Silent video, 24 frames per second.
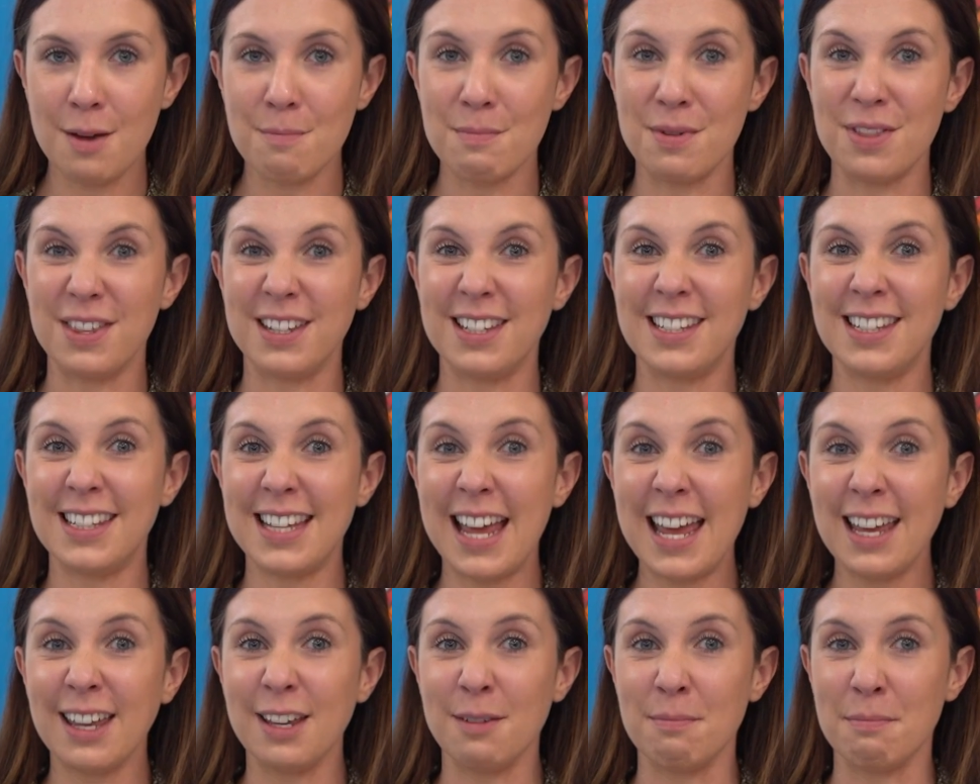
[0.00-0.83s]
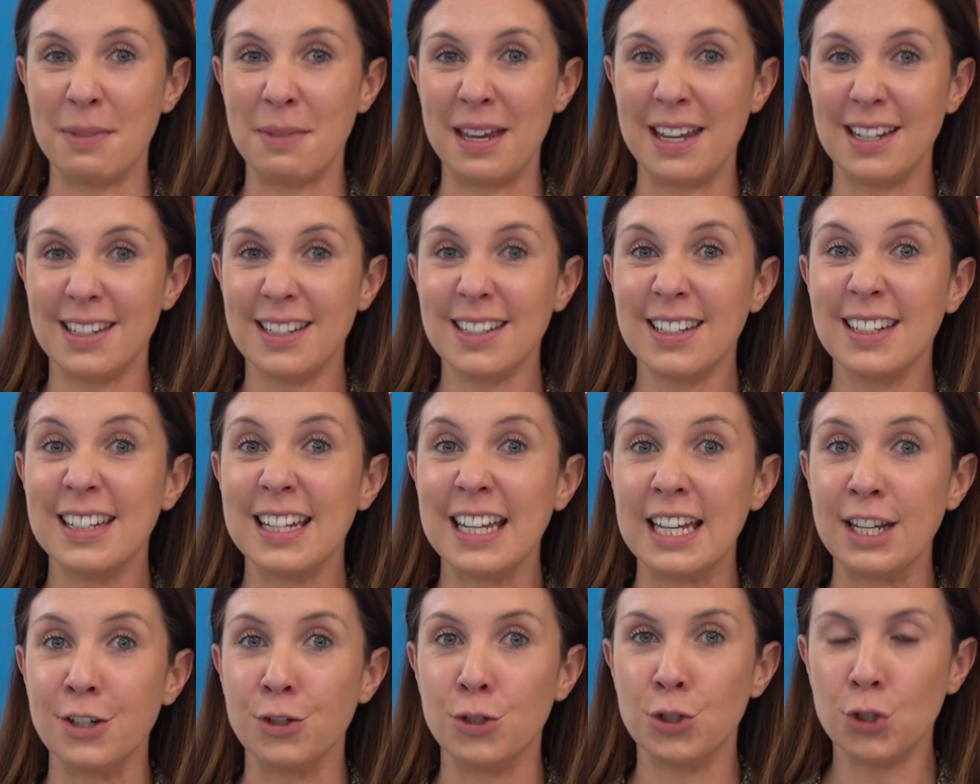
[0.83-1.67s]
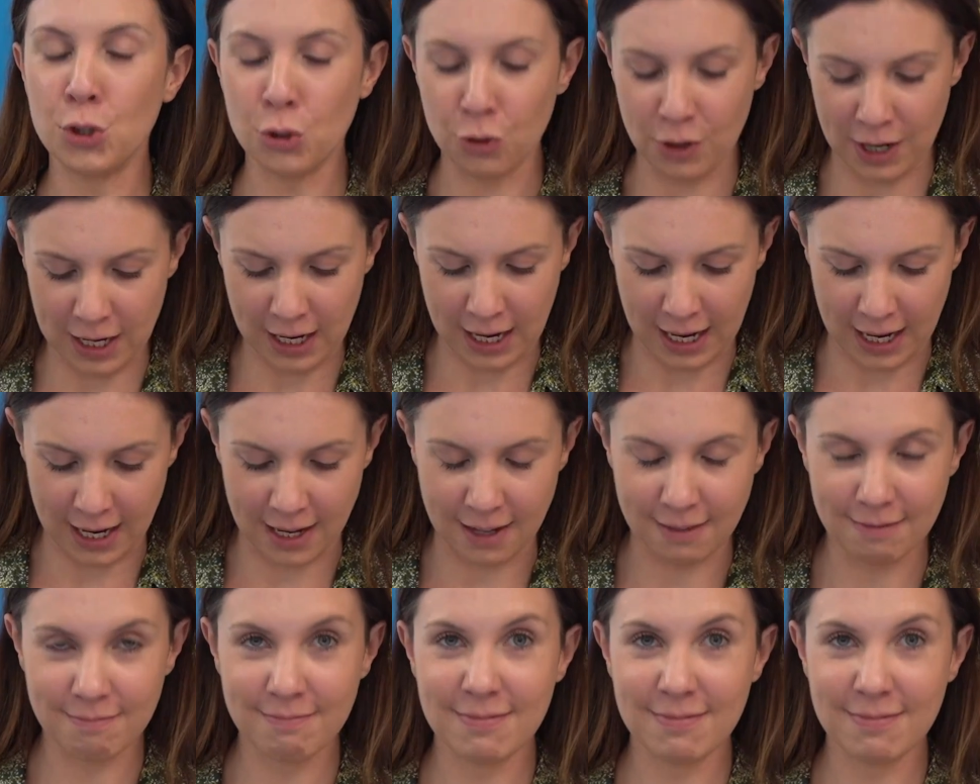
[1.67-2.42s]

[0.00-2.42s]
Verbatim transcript: but the second bit is tricky.